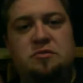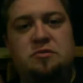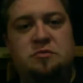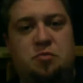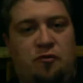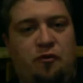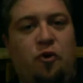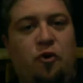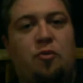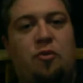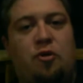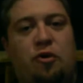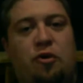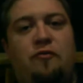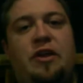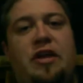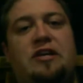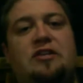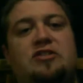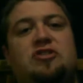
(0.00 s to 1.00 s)
performed her
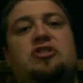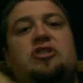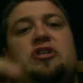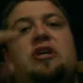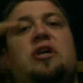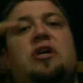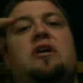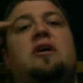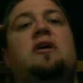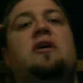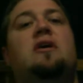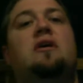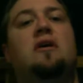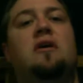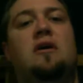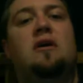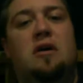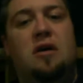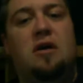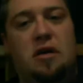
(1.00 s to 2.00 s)
VSG
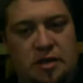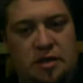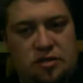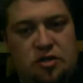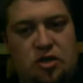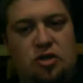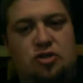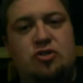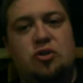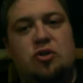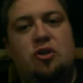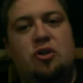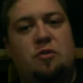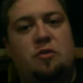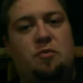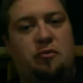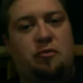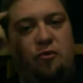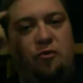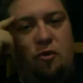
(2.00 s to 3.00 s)
is also going to
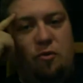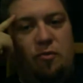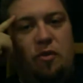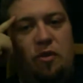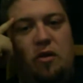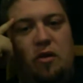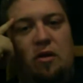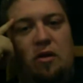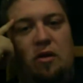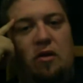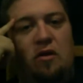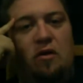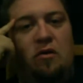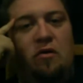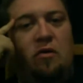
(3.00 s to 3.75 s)
perform the